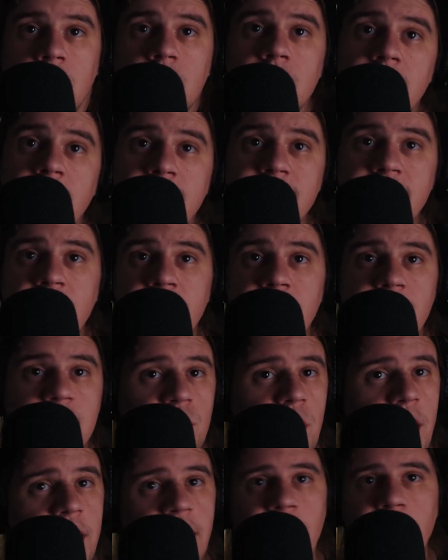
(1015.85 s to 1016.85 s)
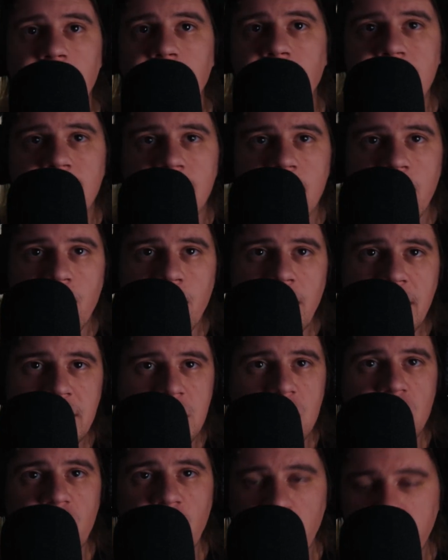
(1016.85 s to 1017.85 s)
that's it. That's what I got. That's the
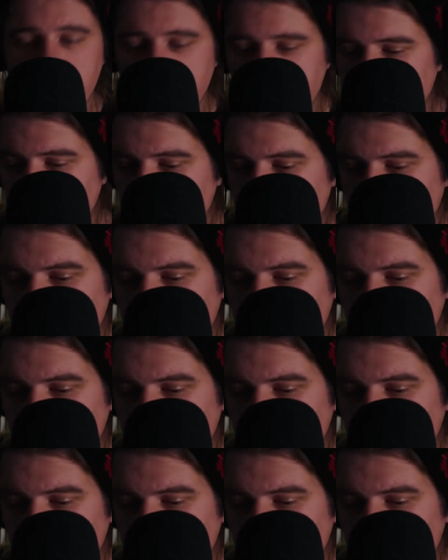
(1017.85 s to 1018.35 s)
message for today.